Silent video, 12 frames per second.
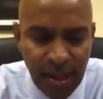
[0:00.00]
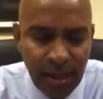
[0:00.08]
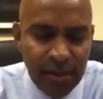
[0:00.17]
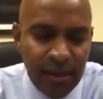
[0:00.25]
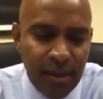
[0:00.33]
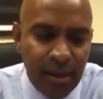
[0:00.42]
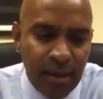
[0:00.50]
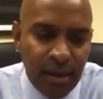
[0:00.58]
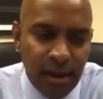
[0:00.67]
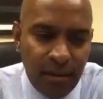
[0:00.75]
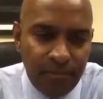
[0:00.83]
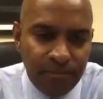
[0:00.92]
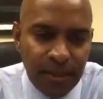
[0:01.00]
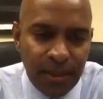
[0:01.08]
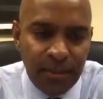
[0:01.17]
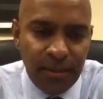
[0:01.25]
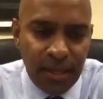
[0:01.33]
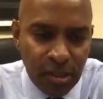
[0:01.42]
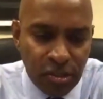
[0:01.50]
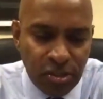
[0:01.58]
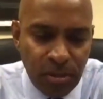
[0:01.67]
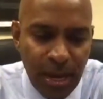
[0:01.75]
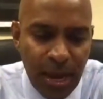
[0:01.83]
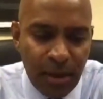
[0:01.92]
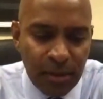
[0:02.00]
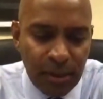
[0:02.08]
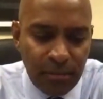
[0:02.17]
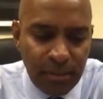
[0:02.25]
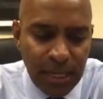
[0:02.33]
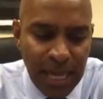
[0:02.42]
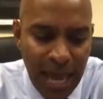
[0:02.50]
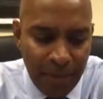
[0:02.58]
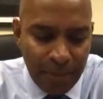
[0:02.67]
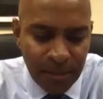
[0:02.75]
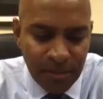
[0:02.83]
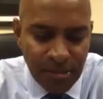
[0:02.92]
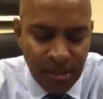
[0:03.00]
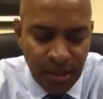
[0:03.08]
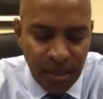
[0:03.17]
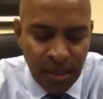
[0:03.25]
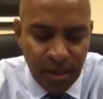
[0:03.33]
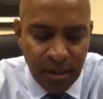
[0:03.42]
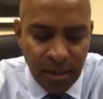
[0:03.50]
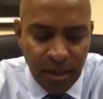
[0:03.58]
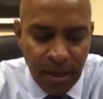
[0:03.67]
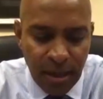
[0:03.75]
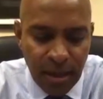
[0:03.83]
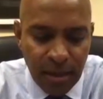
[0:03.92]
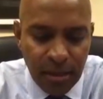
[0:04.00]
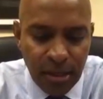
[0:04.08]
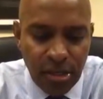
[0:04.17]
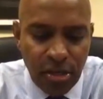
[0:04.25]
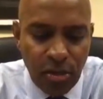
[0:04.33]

Um, the issue out in Minneapolis, uh, you